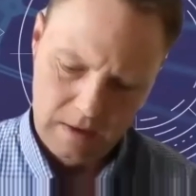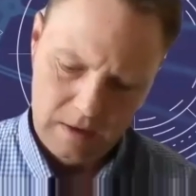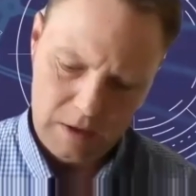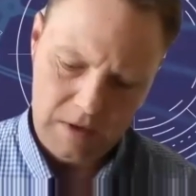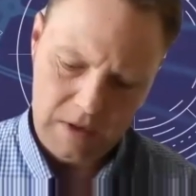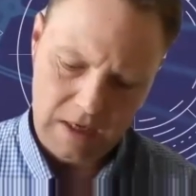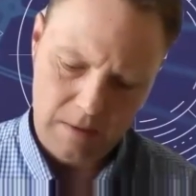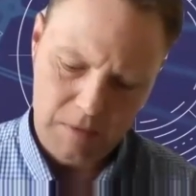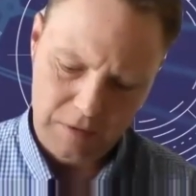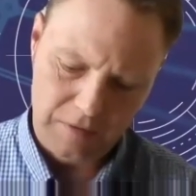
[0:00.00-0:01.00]
So
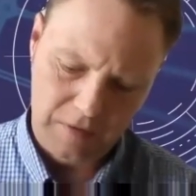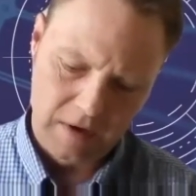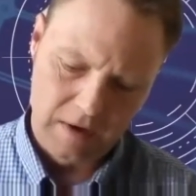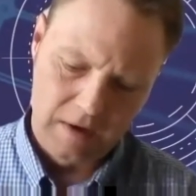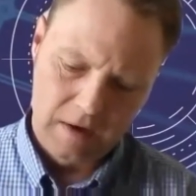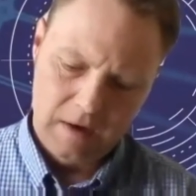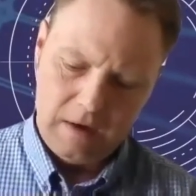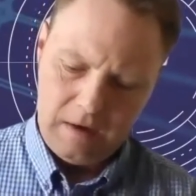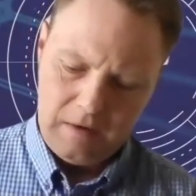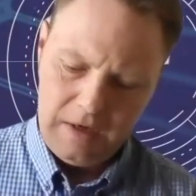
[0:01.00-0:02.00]
in terms of
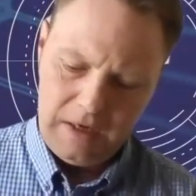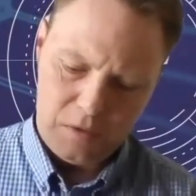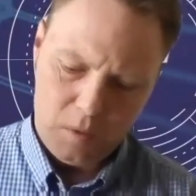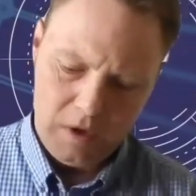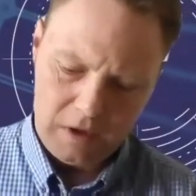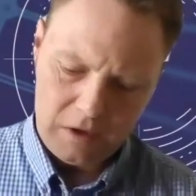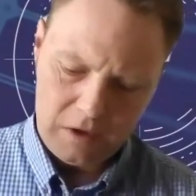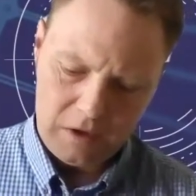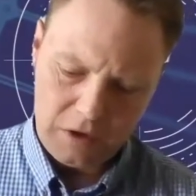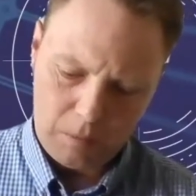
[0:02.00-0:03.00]
this
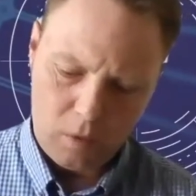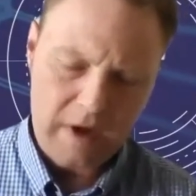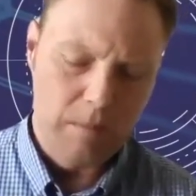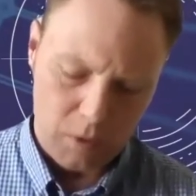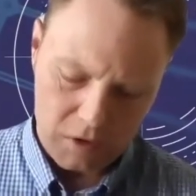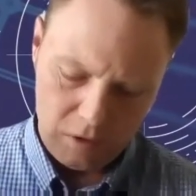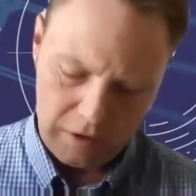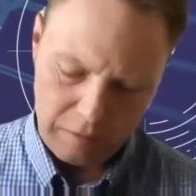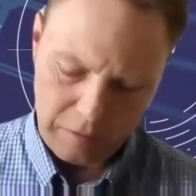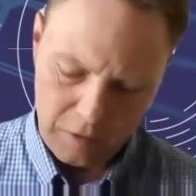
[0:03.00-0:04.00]
workshop, what are you
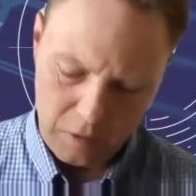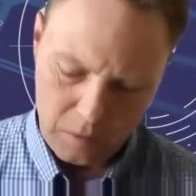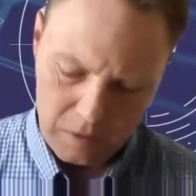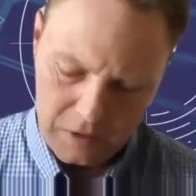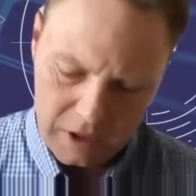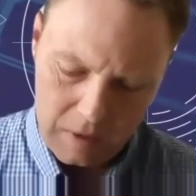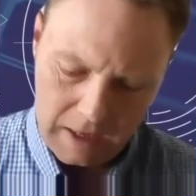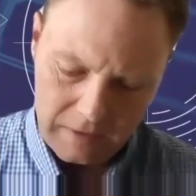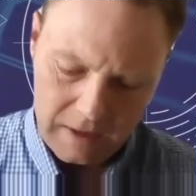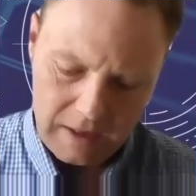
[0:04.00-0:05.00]
most looking forward
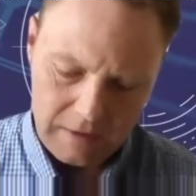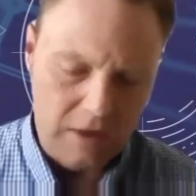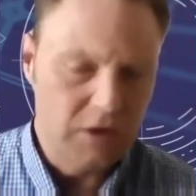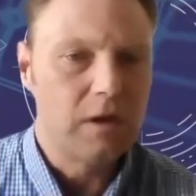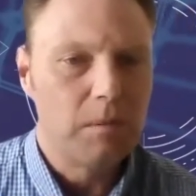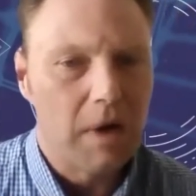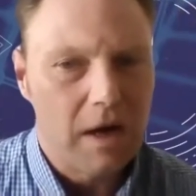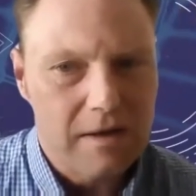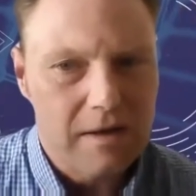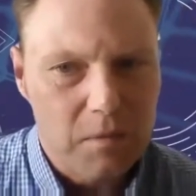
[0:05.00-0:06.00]
to at the
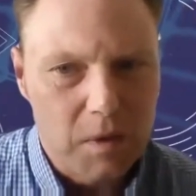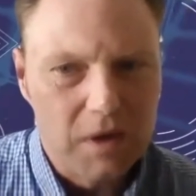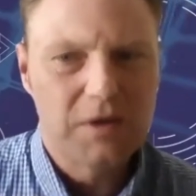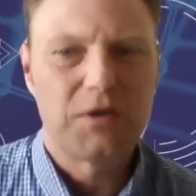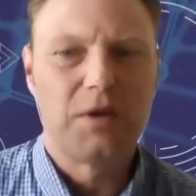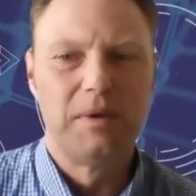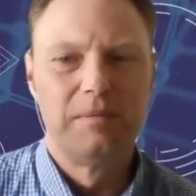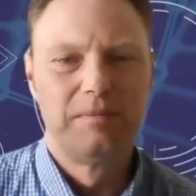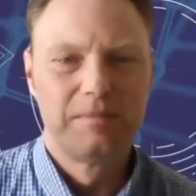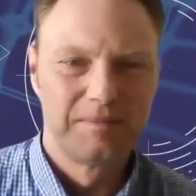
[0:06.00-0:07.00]
digital marketing
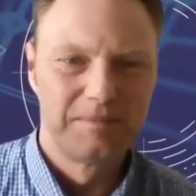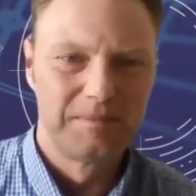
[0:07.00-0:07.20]
workshop?